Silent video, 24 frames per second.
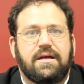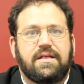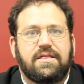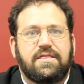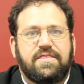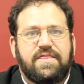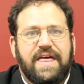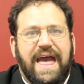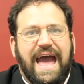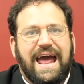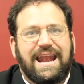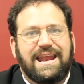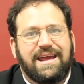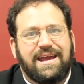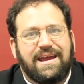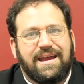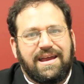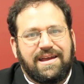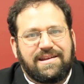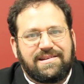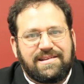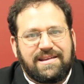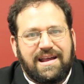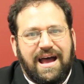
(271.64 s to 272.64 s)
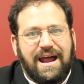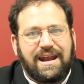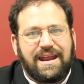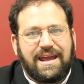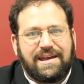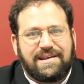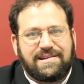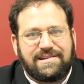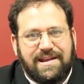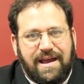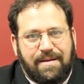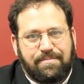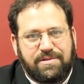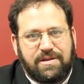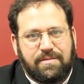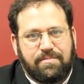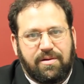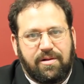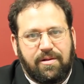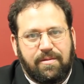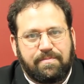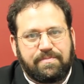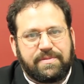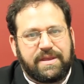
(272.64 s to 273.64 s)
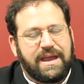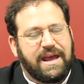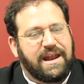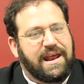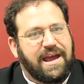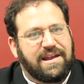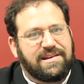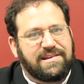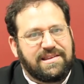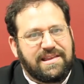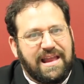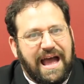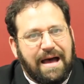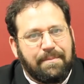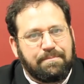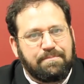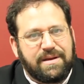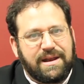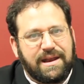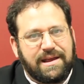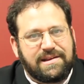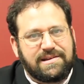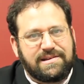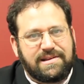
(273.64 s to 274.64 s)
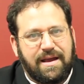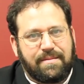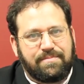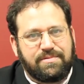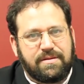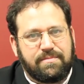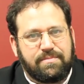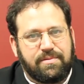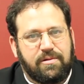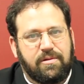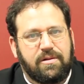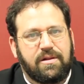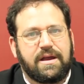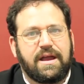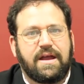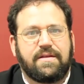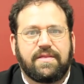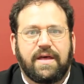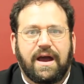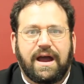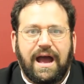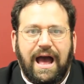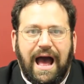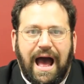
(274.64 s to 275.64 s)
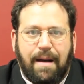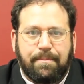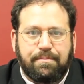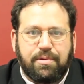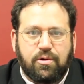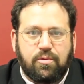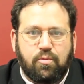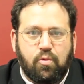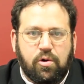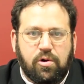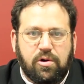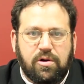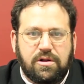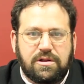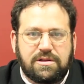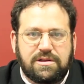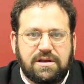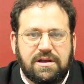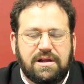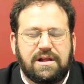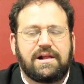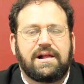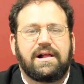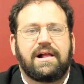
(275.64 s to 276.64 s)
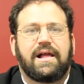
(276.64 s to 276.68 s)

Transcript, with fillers: That is not acceptable. It has not been acceptable in the copper world.